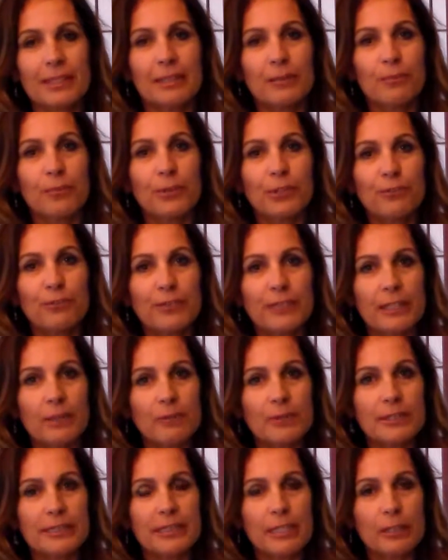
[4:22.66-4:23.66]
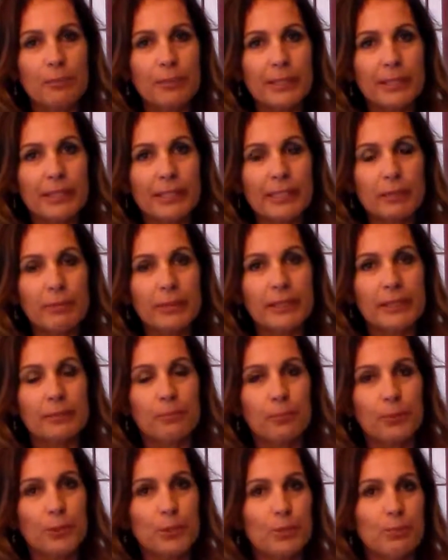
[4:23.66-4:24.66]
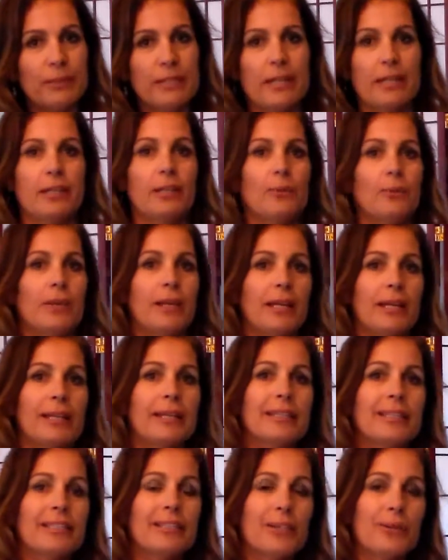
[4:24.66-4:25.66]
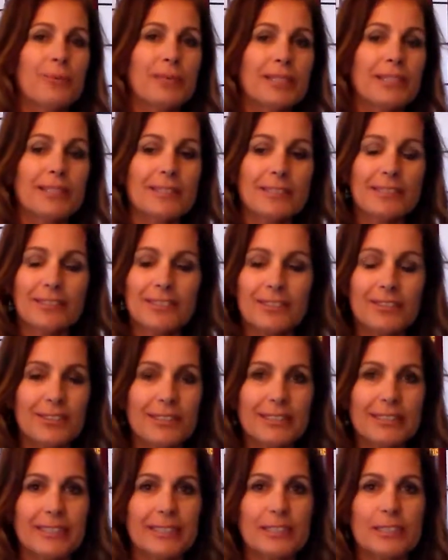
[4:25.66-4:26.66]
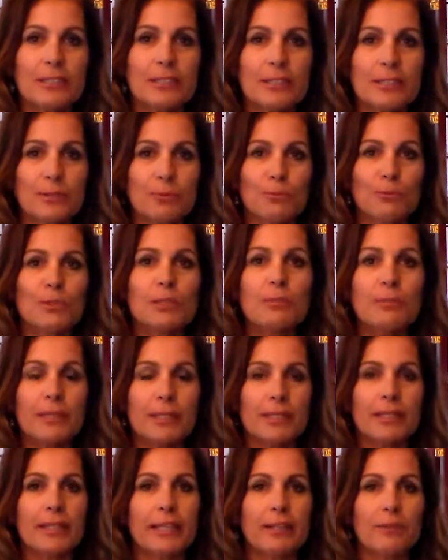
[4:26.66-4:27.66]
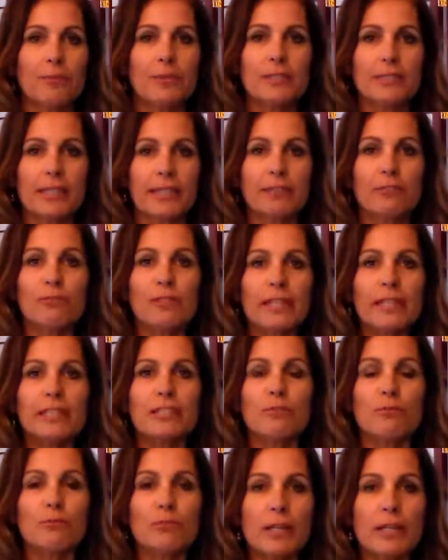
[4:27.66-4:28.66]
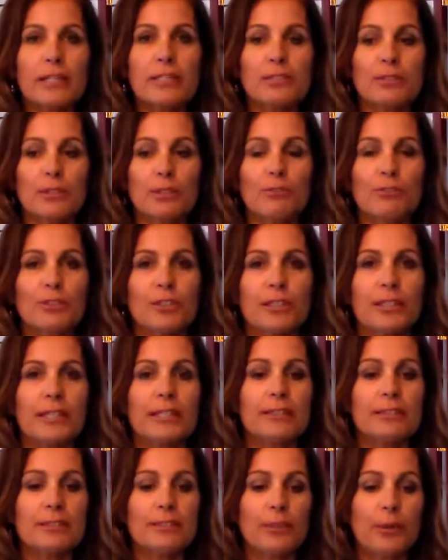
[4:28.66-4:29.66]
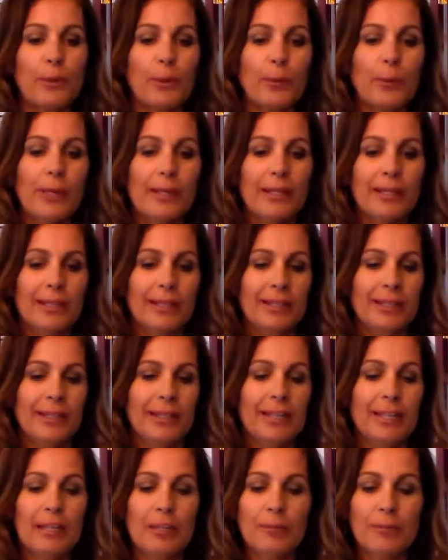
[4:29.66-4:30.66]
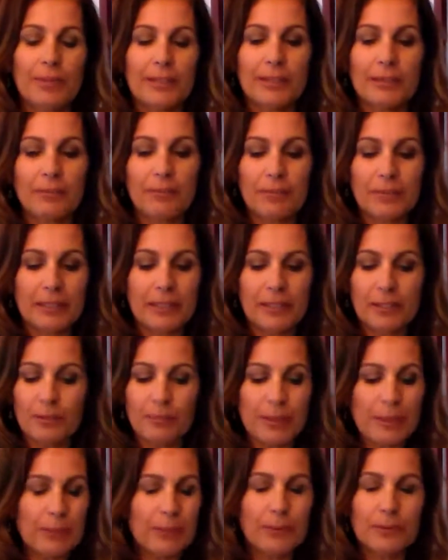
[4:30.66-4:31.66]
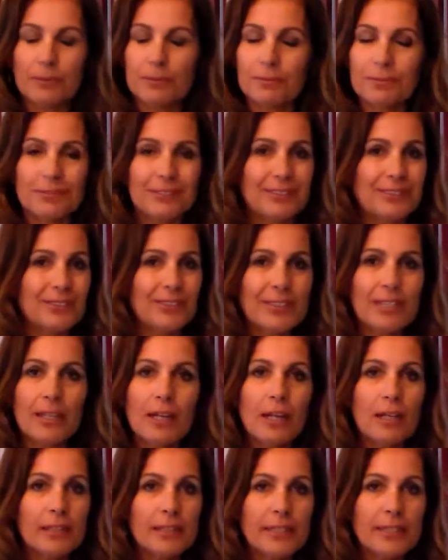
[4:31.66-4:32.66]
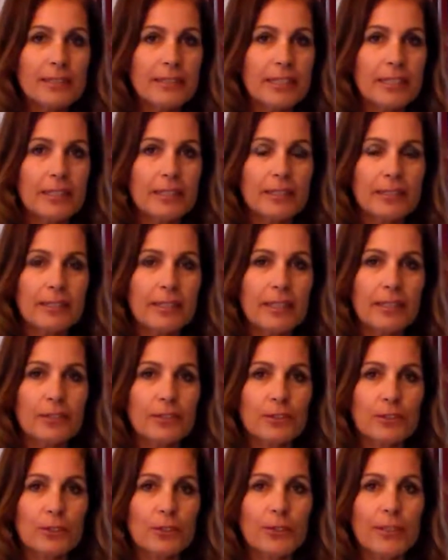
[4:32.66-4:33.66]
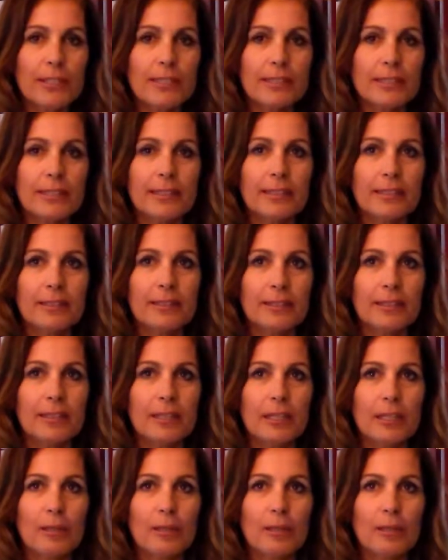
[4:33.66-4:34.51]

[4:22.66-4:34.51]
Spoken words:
a boyfriend that was standing behind me that pushed me out of the way, because seriously, this woman was ready to run us over. And so people during the holidays, they get a little crazy.